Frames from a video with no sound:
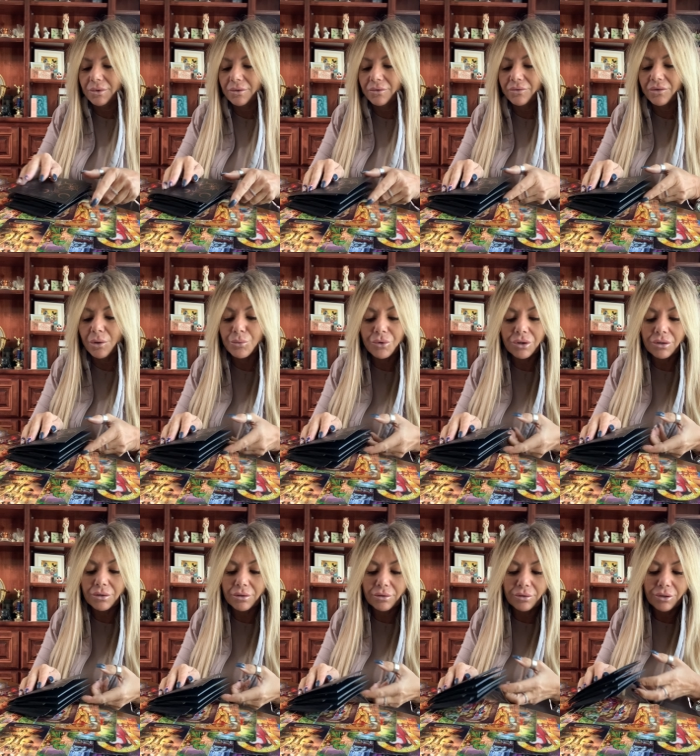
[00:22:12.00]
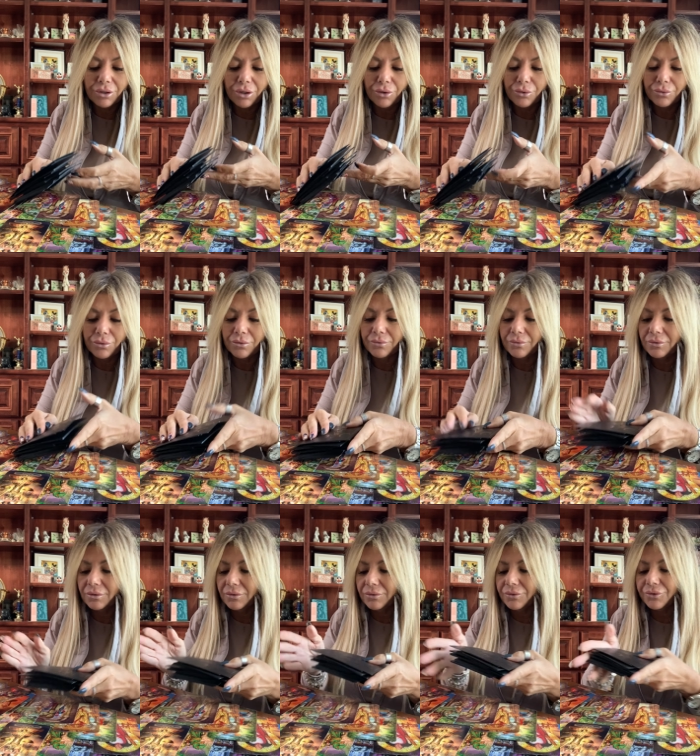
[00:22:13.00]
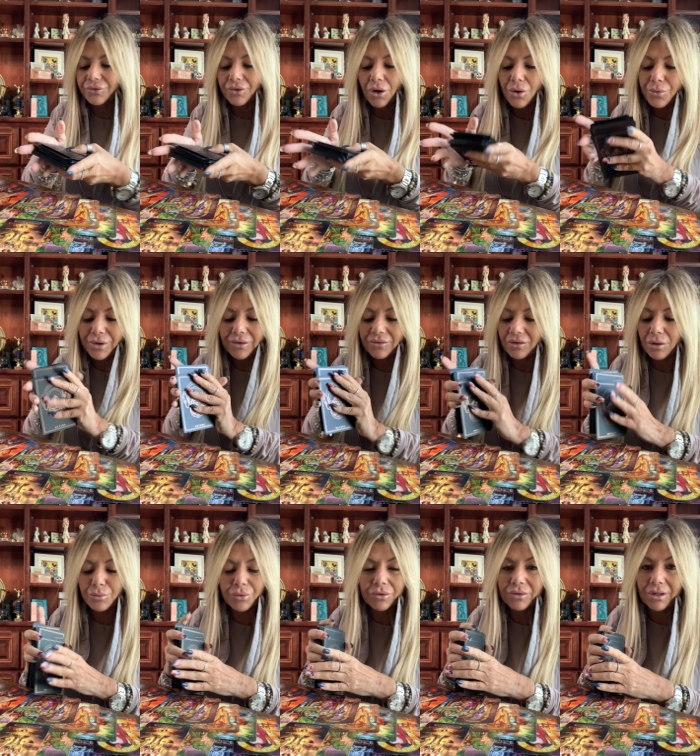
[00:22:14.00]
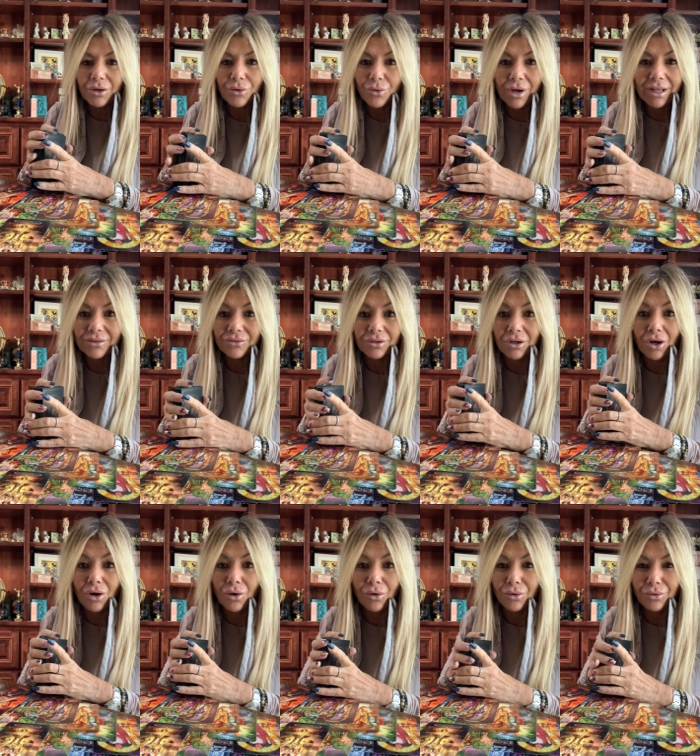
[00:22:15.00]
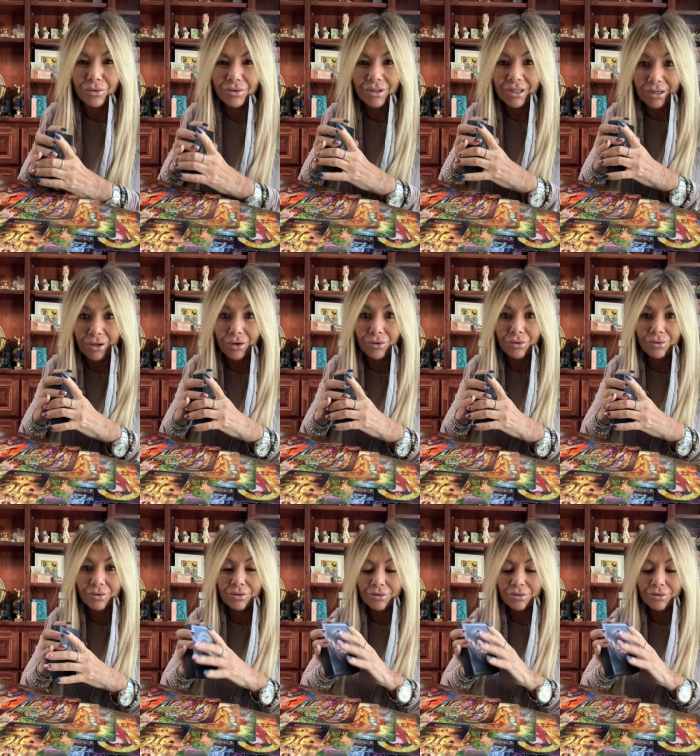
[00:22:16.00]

Someone, you know, there's always someone who has to go, you know.